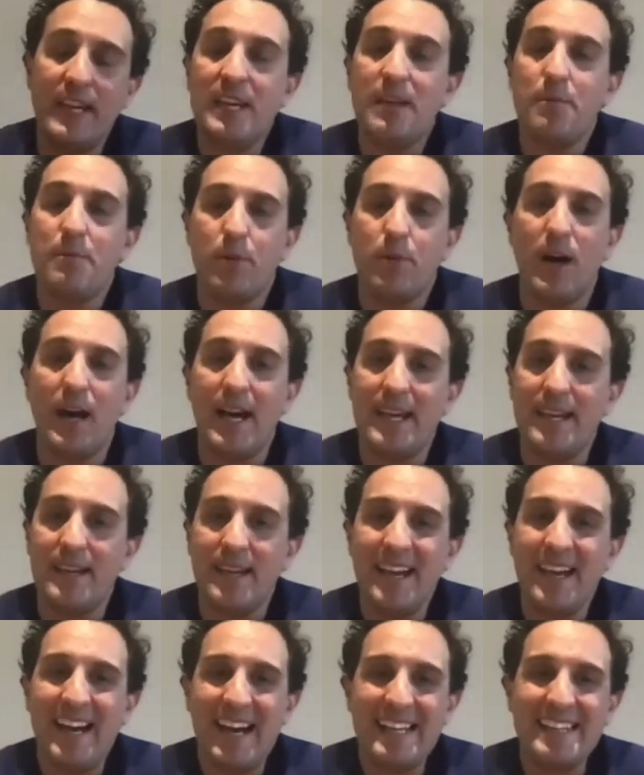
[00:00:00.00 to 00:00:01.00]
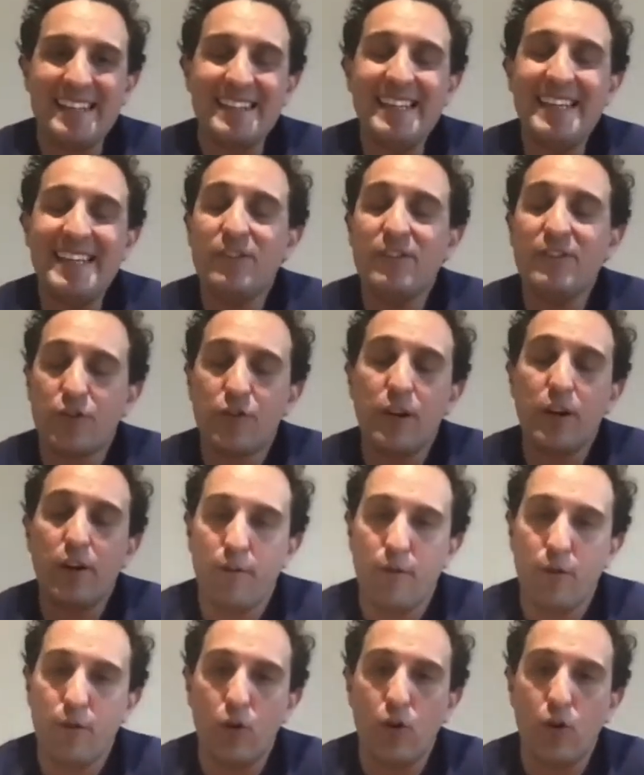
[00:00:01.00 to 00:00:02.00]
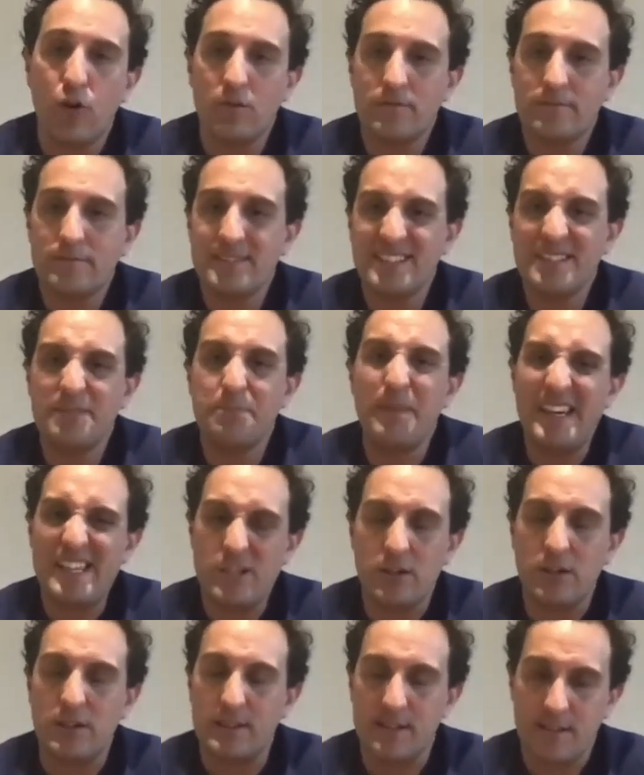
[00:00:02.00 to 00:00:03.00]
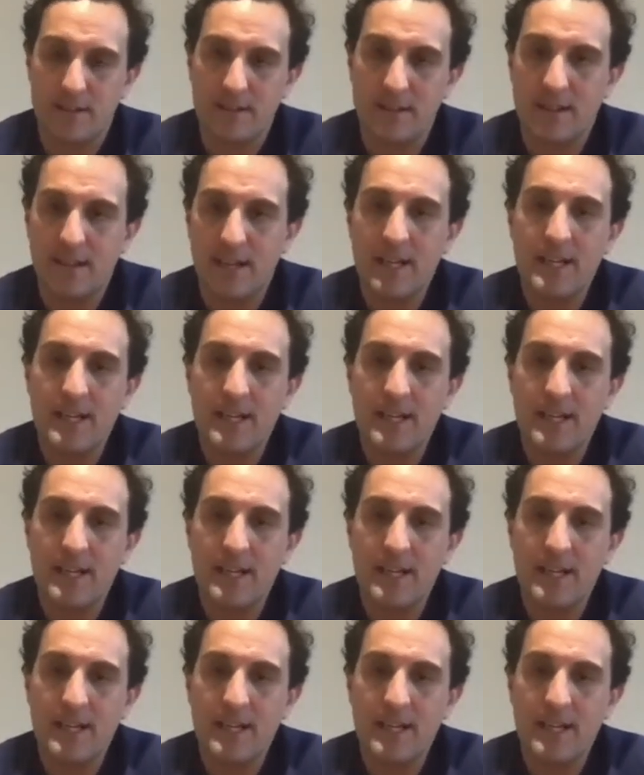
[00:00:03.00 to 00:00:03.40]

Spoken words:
by at least 3 or 4 specialists.